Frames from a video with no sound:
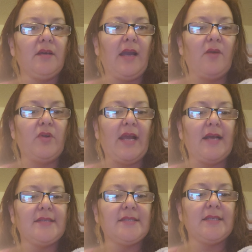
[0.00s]
I would
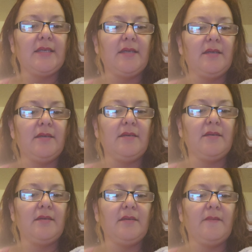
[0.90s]
ask
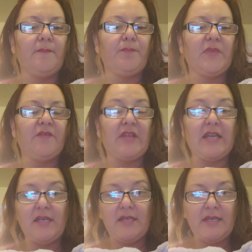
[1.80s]
if they
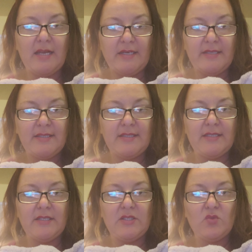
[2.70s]
needed any
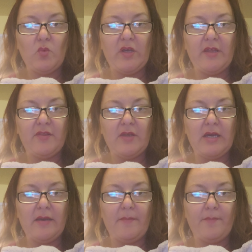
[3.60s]
assistance with
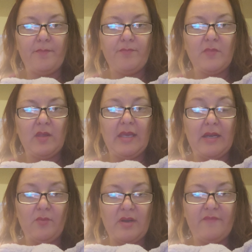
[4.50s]

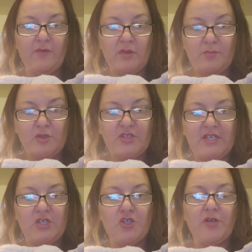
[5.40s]
getting ready for the
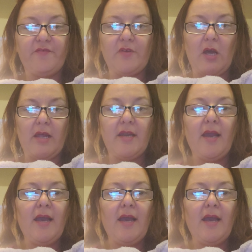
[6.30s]
procedure. If not,